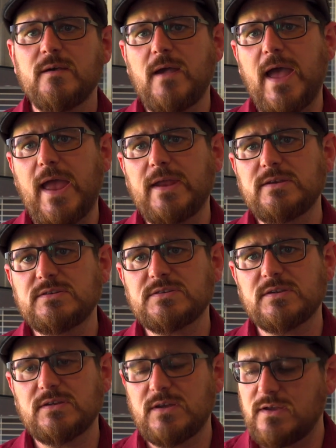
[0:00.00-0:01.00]
And
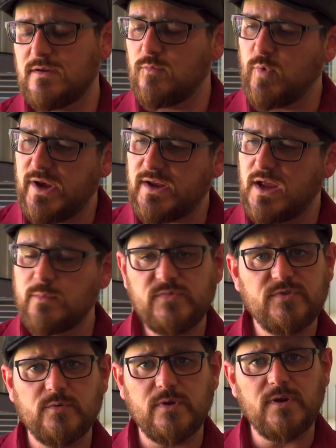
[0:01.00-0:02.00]
when it
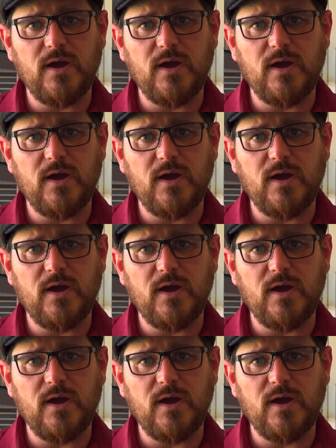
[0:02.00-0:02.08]
comes to it,